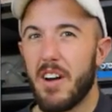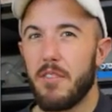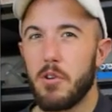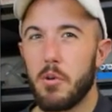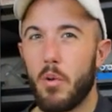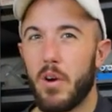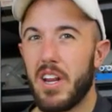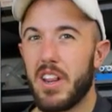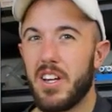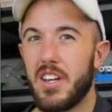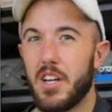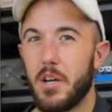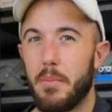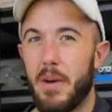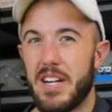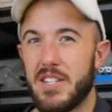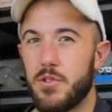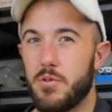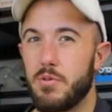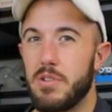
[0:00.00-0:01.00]
every one of the
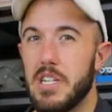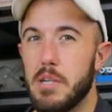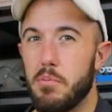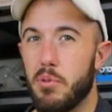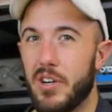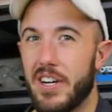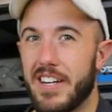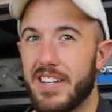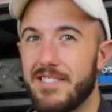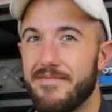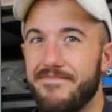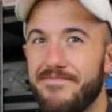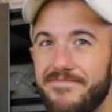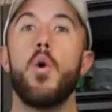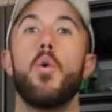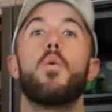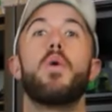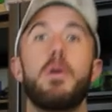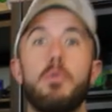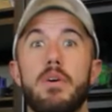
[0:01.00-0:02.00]
LittleBots 3D printed
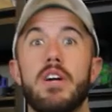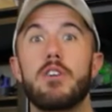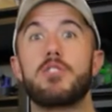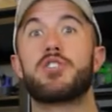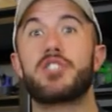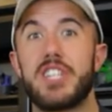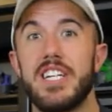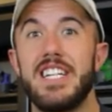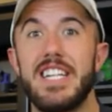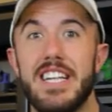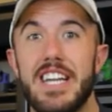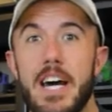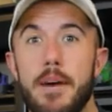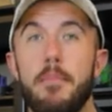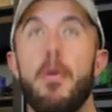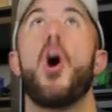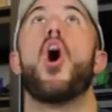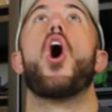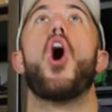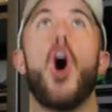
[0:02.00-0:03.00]
when we are sending
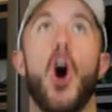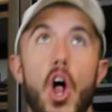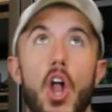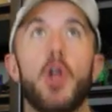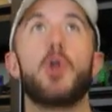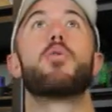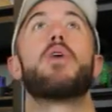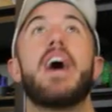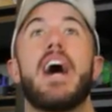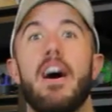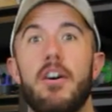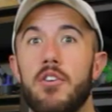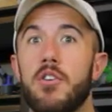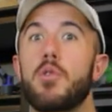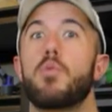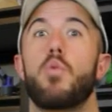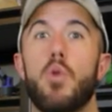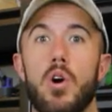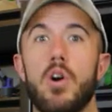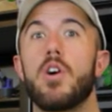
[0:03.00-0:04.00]
them all around
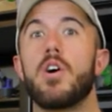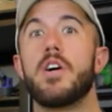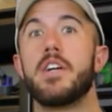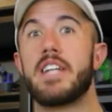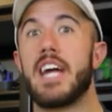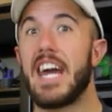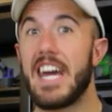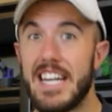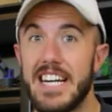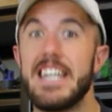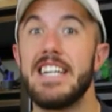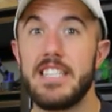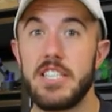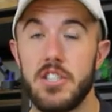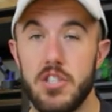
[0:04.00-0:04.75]
the world and into